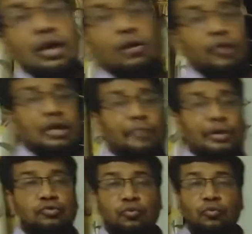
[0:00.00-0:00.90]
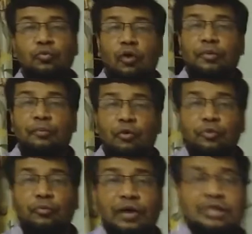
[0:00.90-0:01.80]
Whenever two or
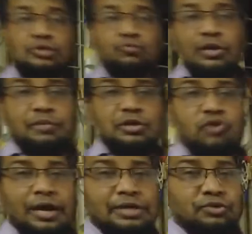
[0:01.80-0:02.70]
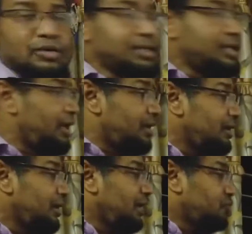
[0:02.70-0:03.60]
more words will be joined
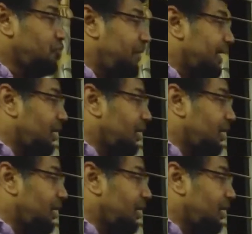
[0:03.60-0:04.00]
together to make a